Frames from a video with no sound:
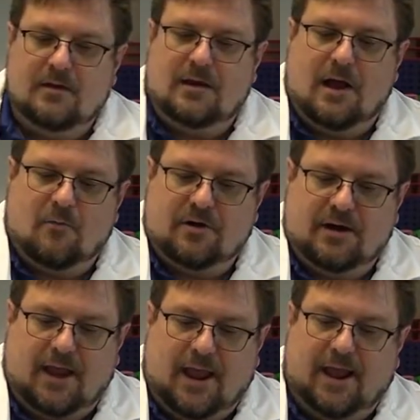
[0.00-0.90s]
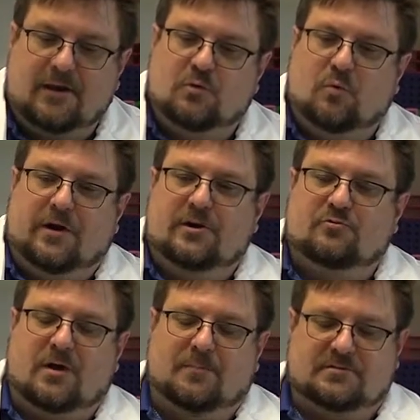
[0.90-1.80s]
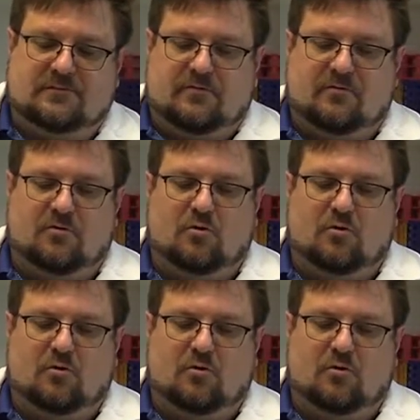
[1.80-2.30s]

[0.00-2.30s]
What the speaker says: Now we're going to add 20 drops of our